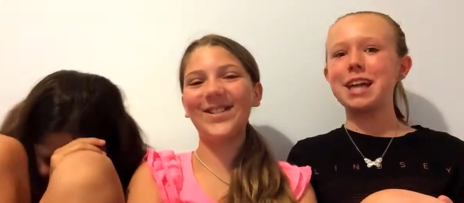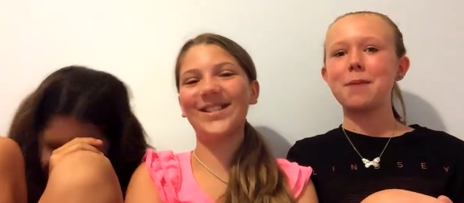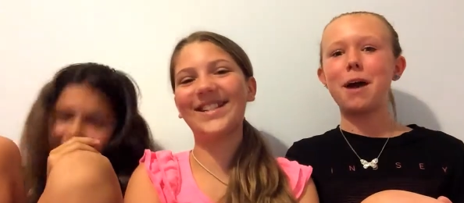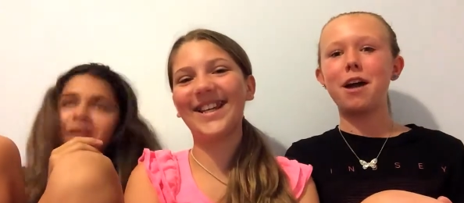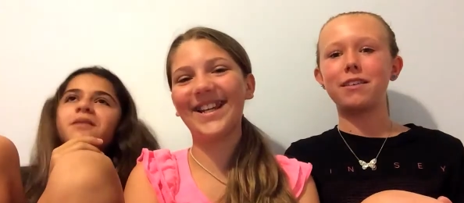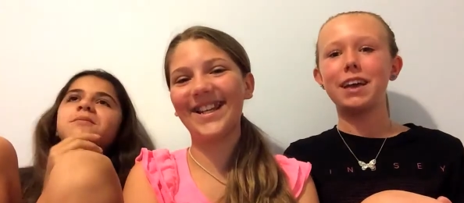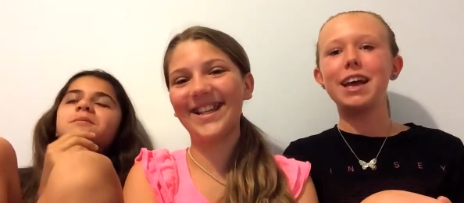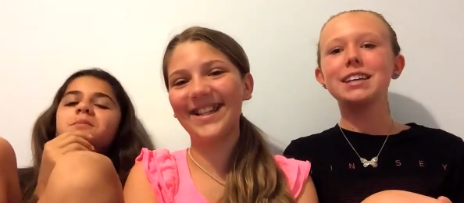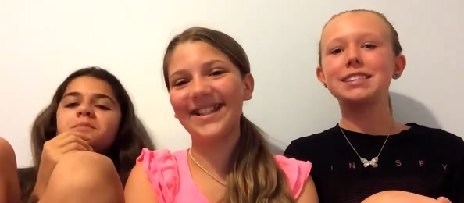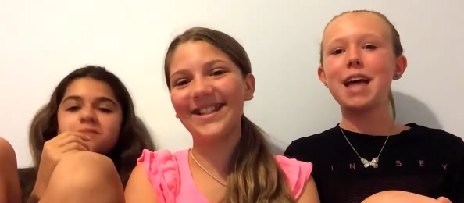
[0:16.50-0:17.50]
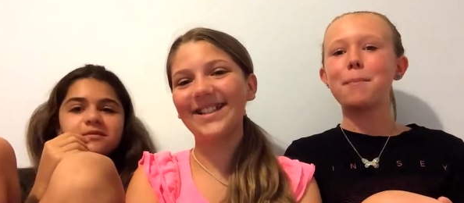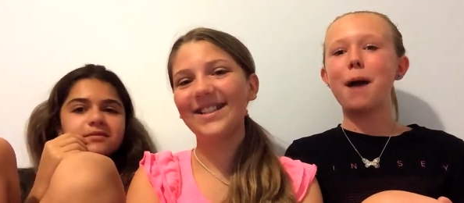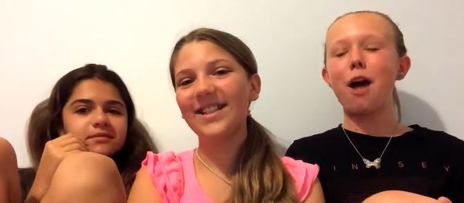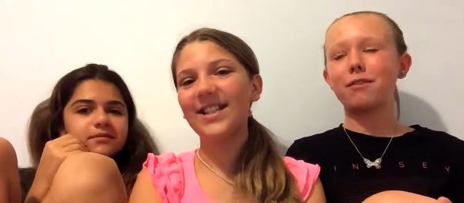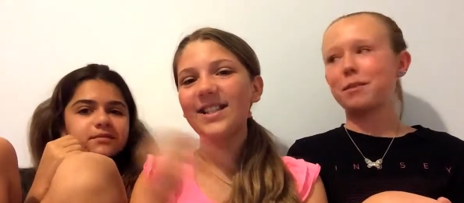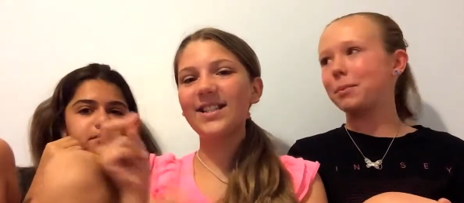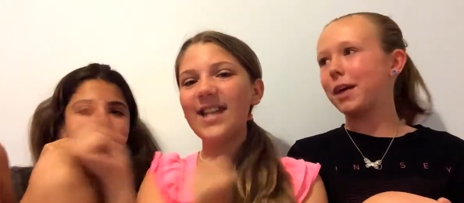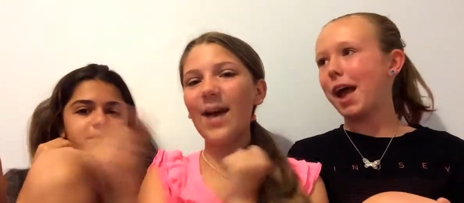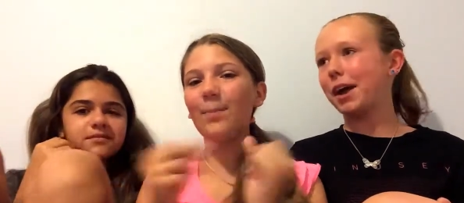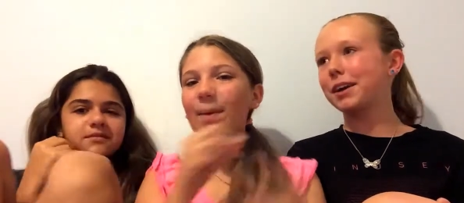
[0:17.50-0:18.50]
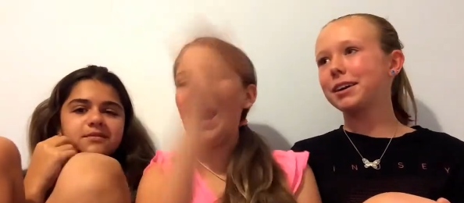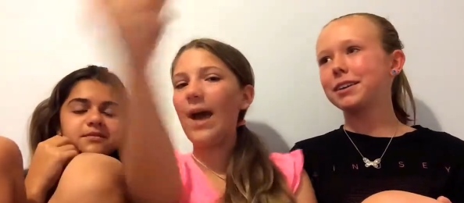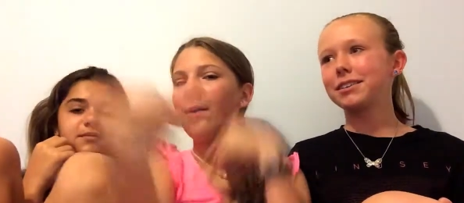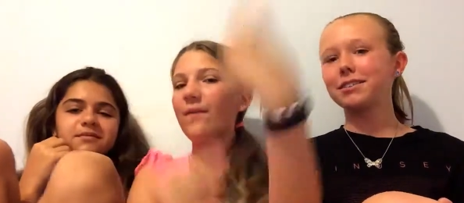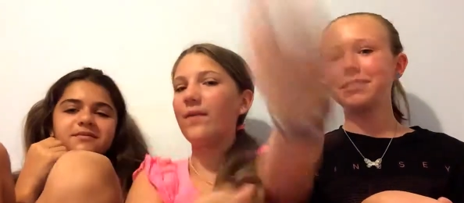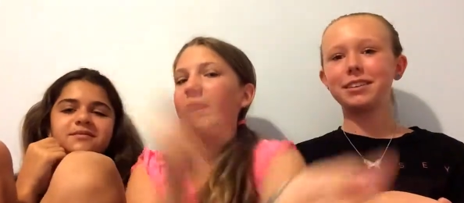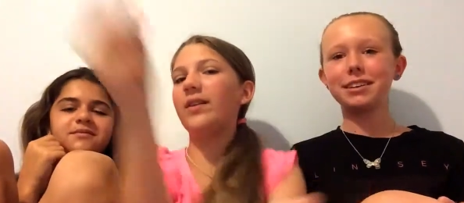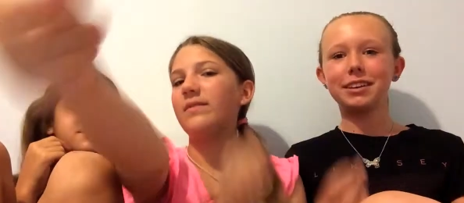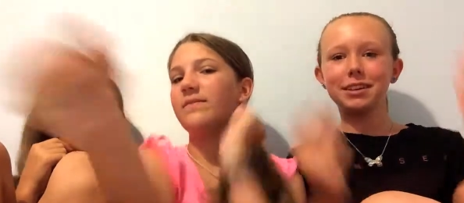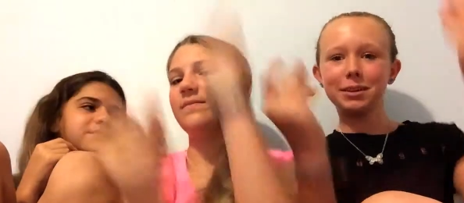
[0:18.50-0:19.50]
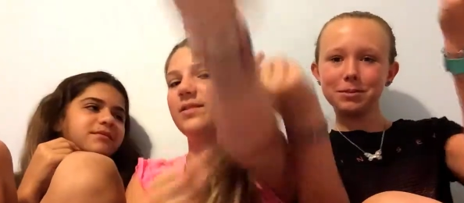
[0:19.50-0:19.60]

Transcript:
Speaker 1: Snap out of it. Snap out of it. Snap out of it.